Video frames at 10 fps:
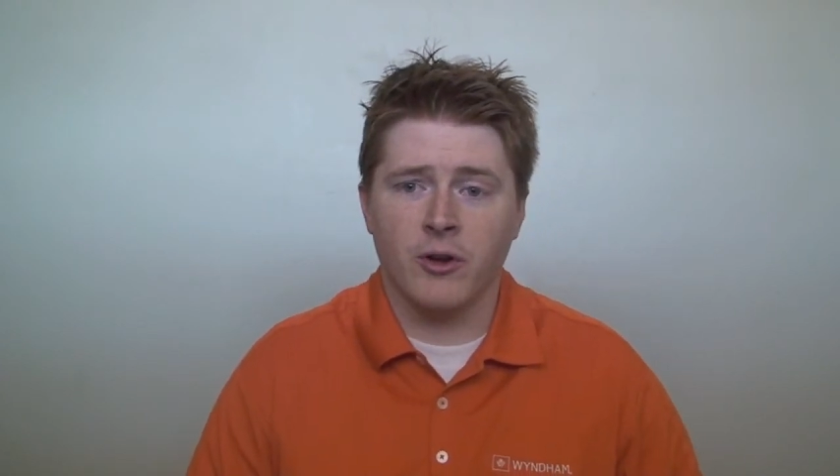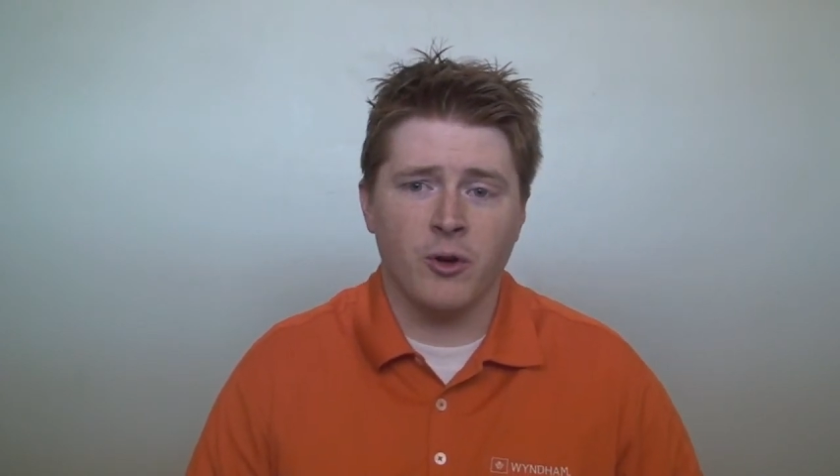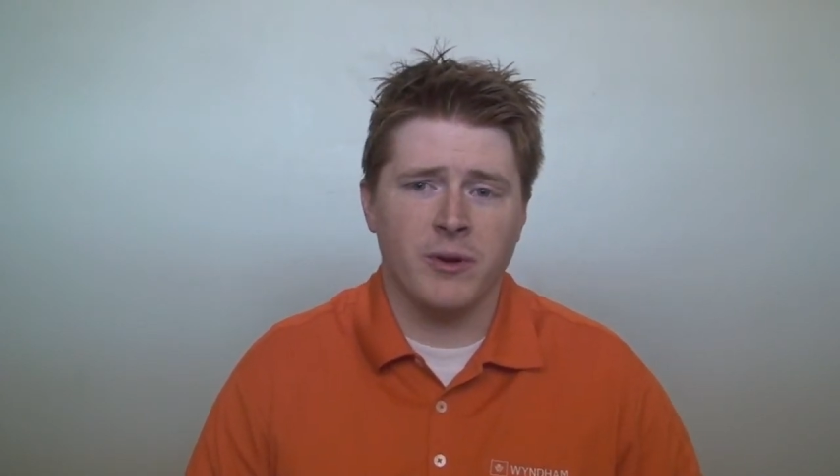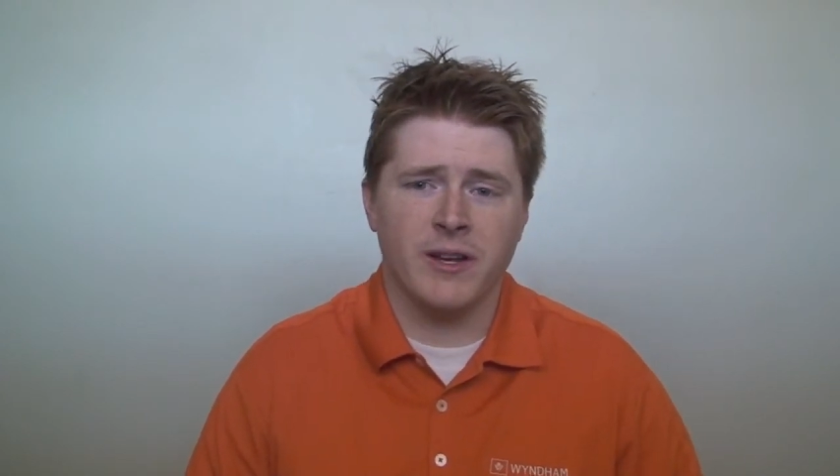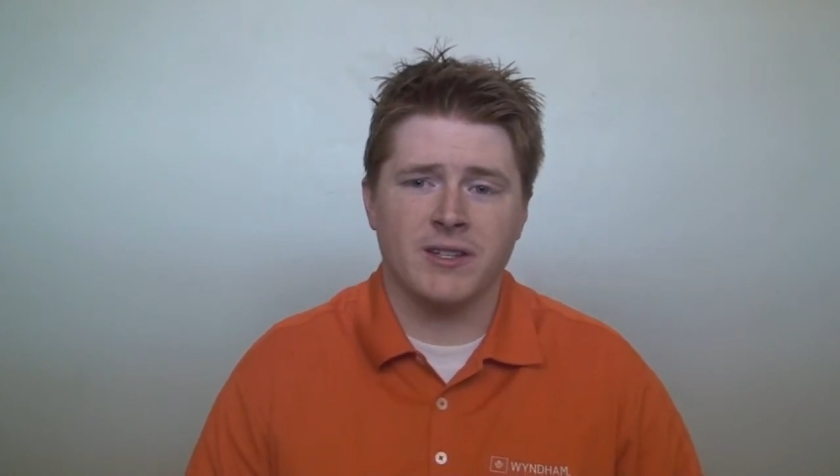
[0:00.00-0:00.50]
and
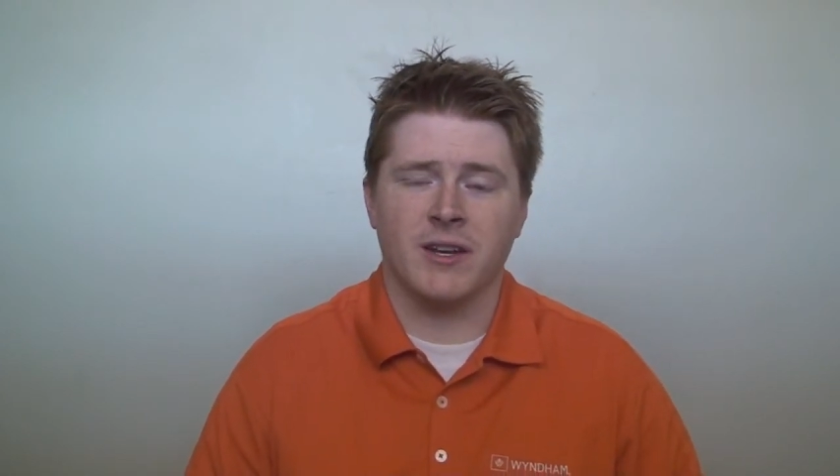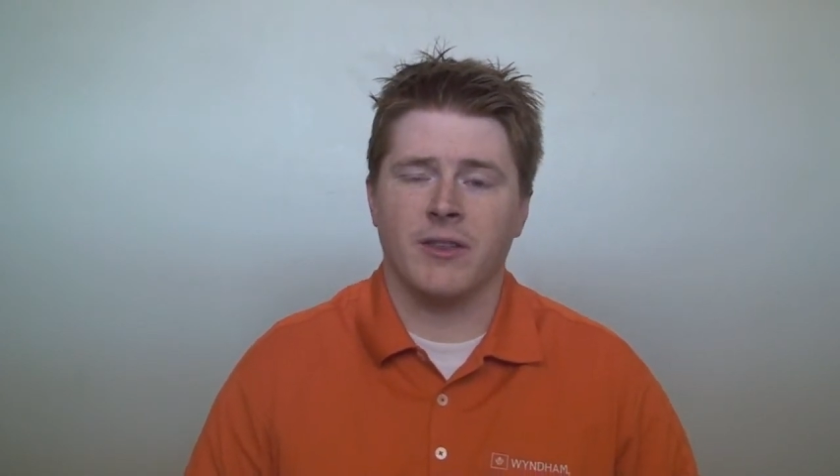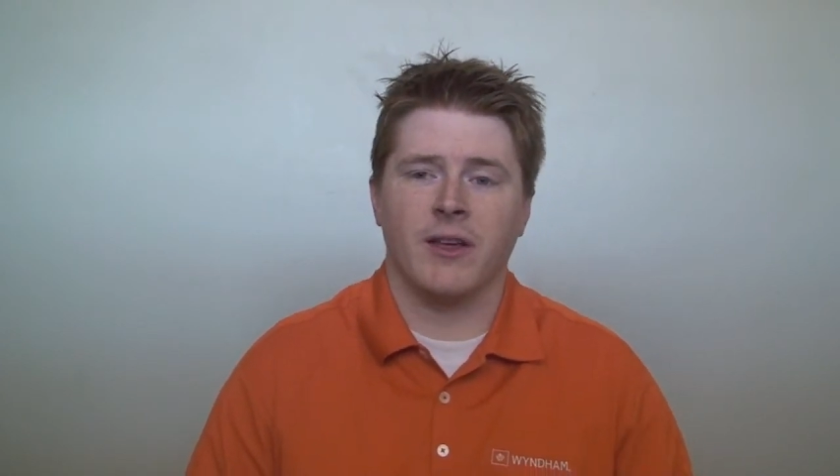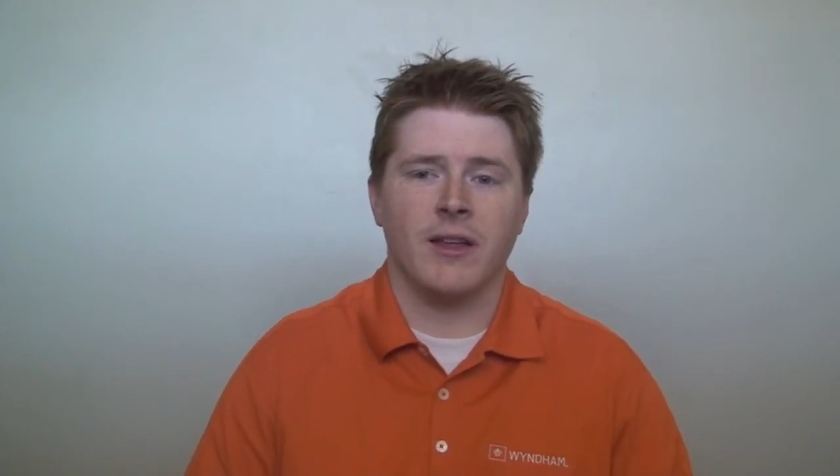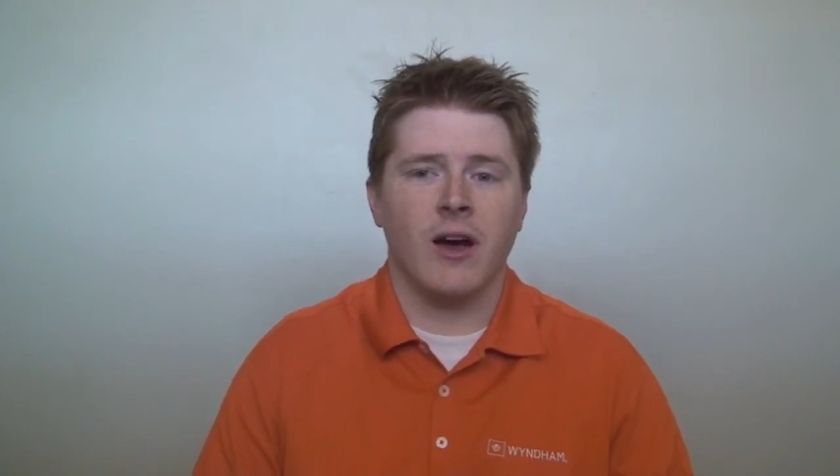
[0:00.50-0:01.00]
nobody does
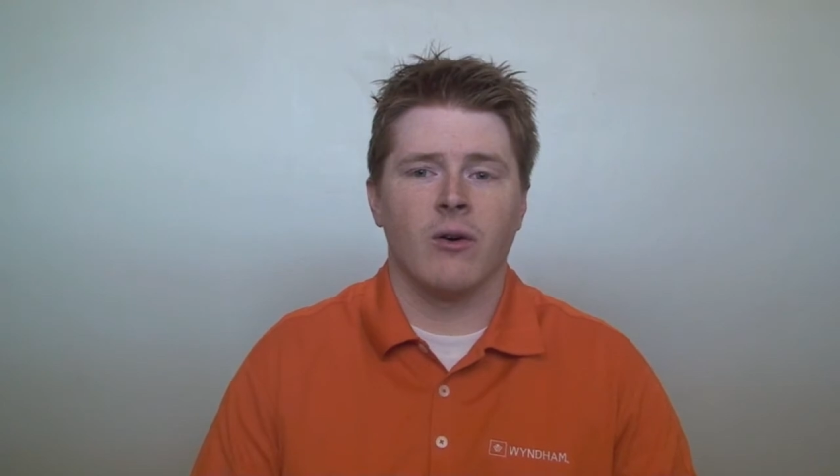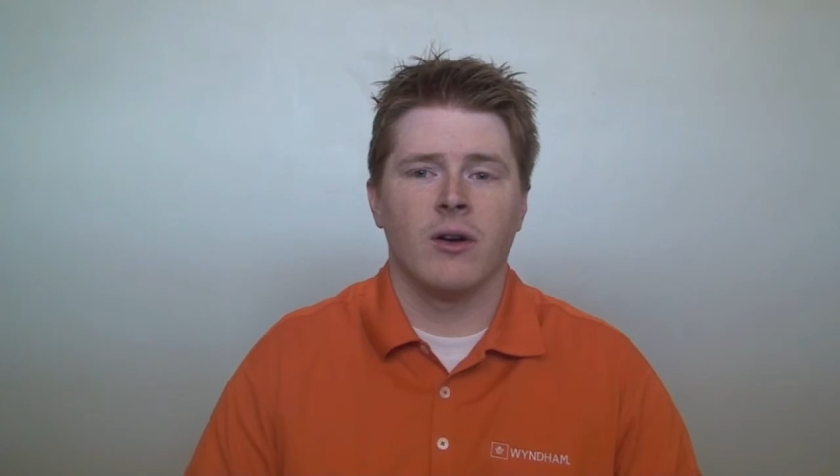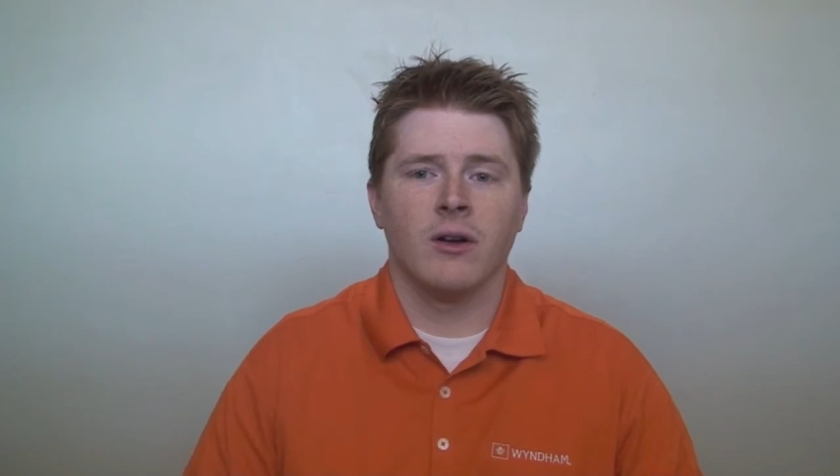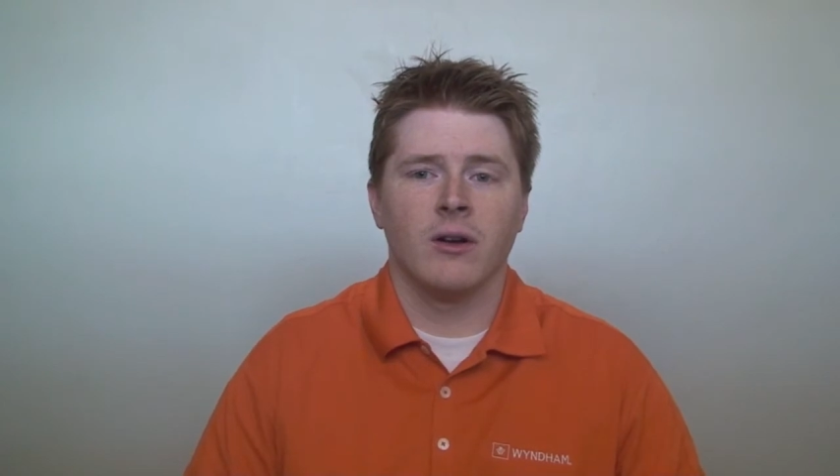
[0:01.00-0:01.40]
anything. Now,